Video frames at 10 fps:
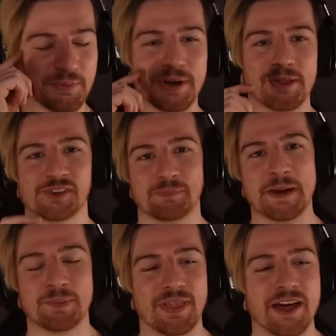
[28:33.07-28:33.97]
like one of those
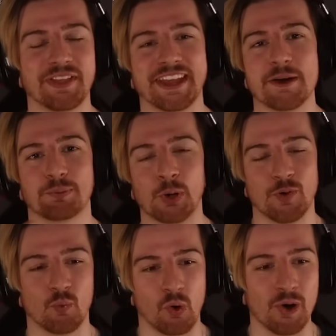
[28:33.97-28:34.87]
people that they get
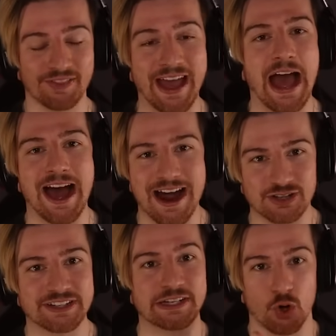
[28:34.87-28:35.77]
proven wrong and they are
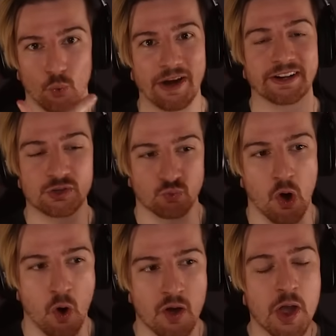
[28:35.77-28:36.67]
actually correctly
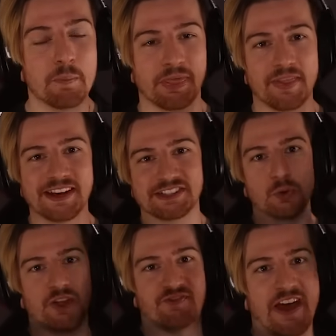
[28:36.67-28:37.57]
wrong, but then they
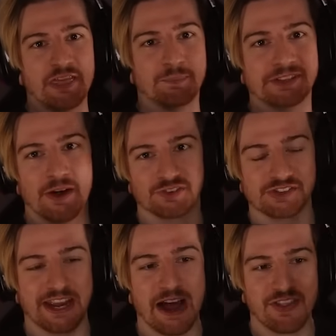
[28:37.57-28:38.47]
still defend themselves
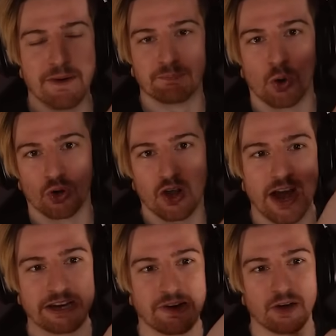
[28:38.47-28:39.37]
because they have that moral
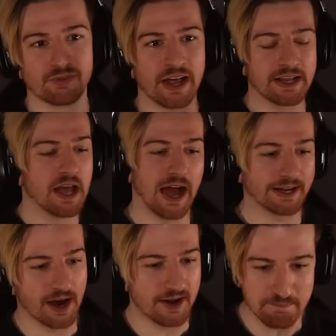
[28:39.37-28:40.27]
high ground of like,
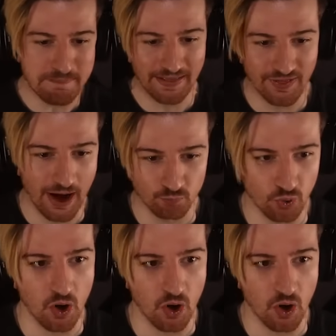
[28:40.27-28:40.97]
I can't admit that I'm